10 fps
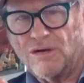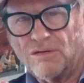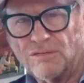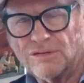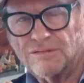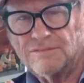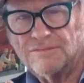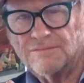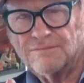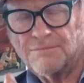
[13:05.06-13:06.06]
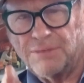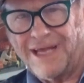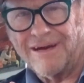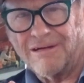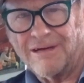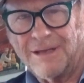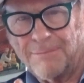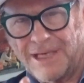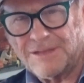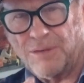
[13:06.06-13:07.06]
old player
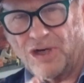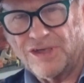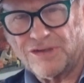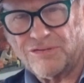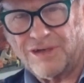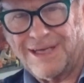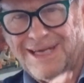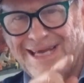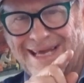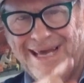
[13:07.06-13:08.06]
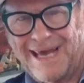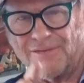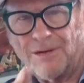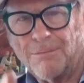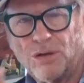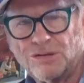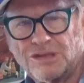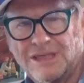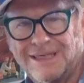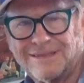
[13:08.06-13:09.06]
in baseball history had the
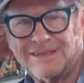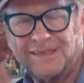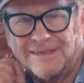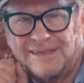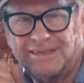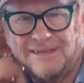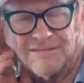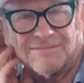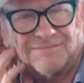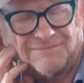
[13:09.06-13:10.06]
most hits in a season?